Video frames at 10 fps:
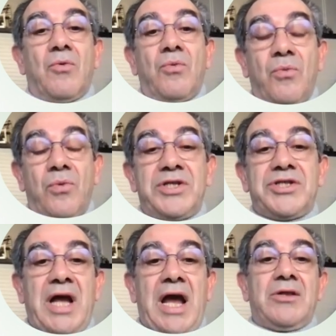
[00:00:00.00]

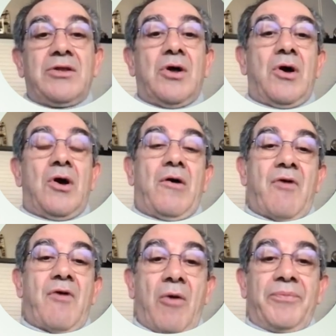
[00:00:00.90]
which kind
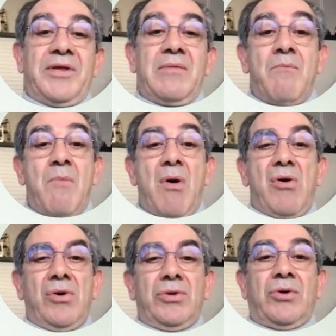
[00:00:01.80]
of optimum
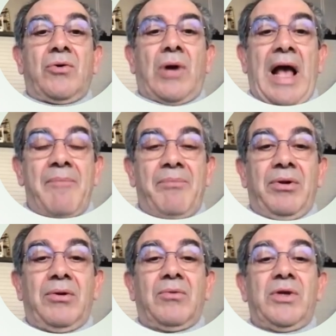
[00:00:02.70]
mode
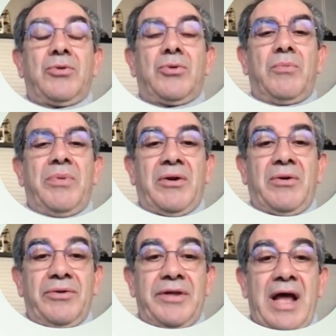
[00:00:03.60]
coupled with
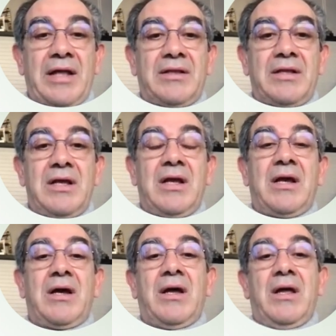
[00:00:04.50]

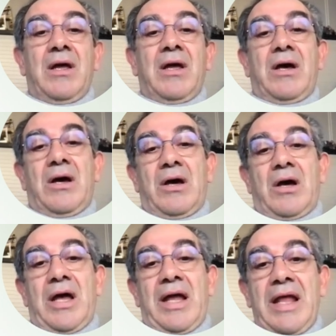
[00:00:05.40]
superconducting
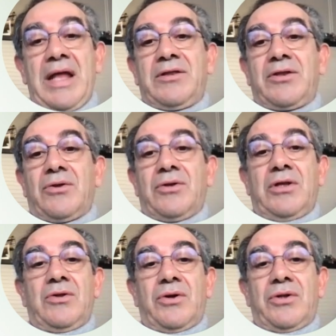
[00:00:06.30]
electron
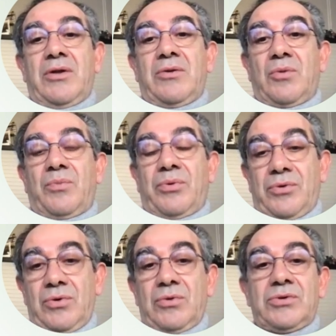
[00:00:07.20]
in order to
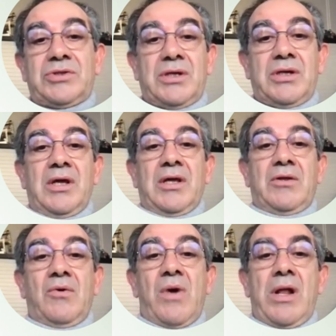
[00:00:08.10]
produce
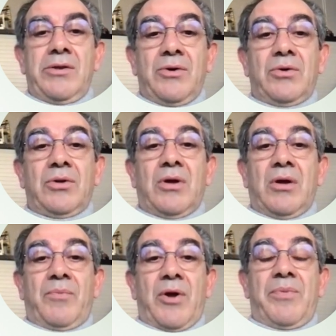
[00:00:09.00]
the
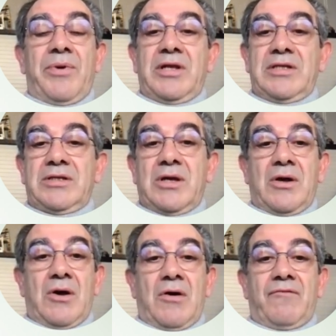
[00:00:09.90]
well-known properties
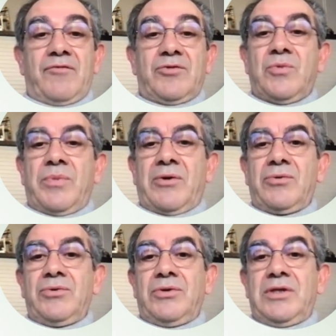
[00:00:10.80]
of
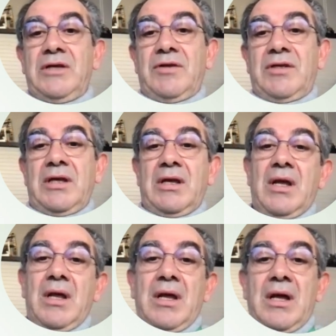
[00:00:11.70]
superconductivity.
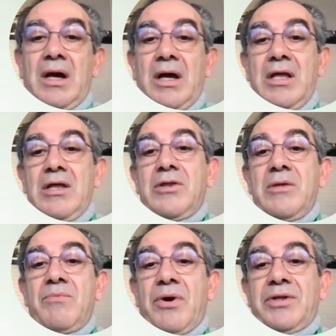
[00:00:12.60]
It's
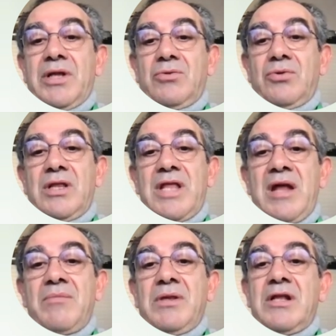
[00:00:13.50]
important to
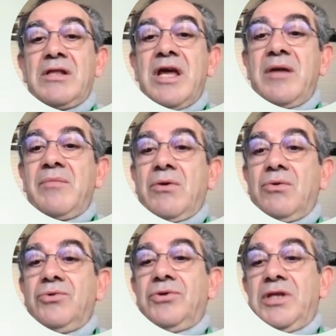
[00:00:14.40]
determine the thermal
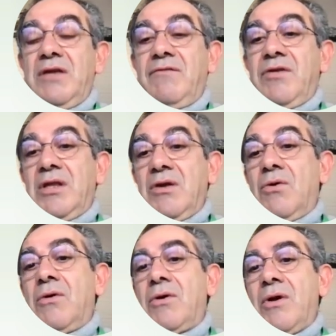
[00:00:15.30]
conductivity
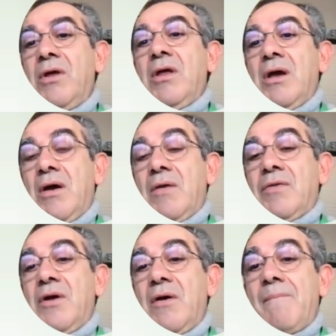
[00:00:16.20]
or
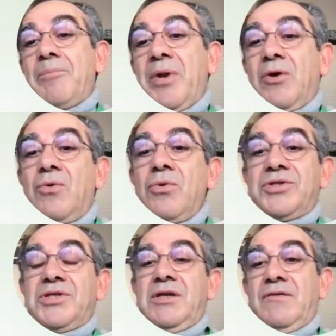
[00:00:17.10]
the
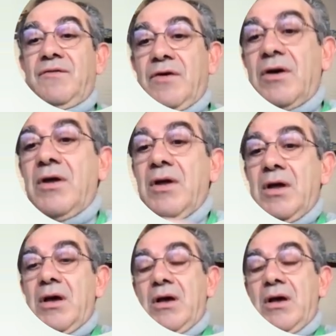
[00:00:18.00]
precursive